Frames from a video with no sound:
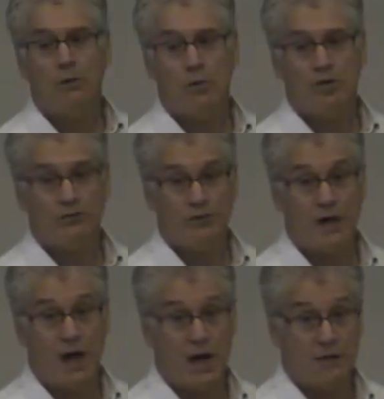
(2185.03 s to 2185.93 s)
are ones
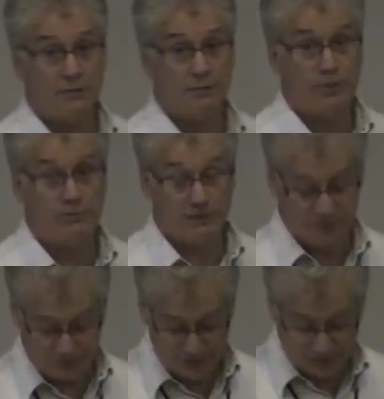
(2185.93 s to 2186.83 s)
with a higher
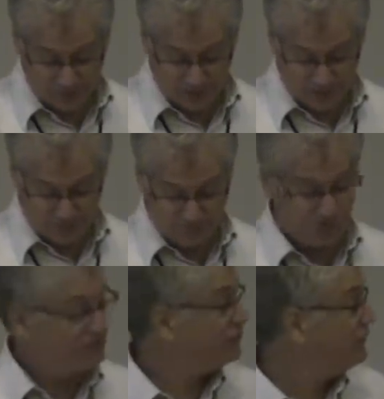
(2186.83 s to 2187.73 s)
prevalence of vitamin A
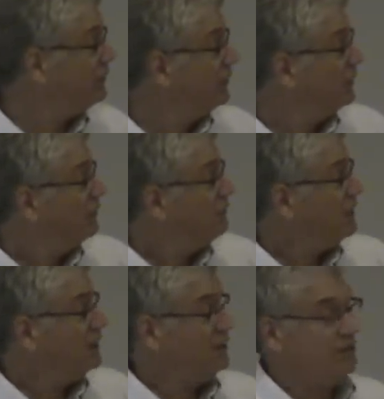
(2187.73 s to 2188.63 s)
deficiency.
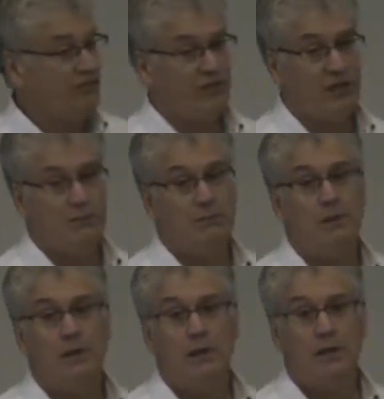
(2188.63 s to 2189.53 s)
Many of these same
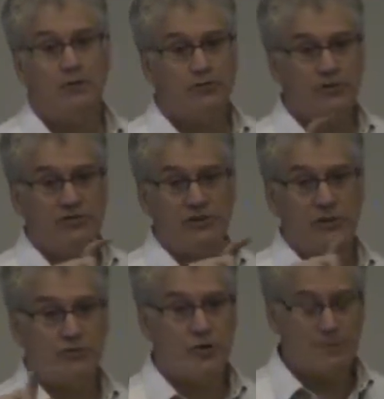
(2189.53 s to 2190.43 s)
countries
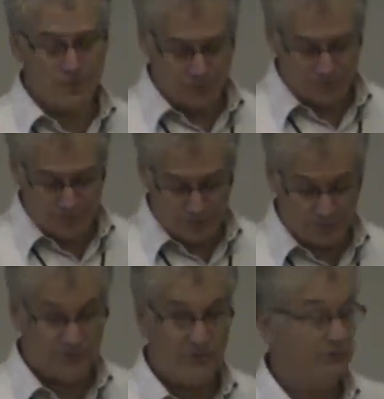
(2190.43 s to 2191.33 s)
in the tropical
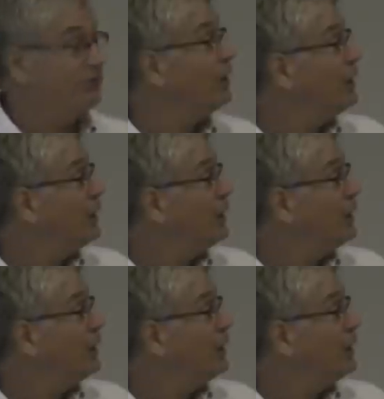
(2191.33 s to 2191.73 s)
belts of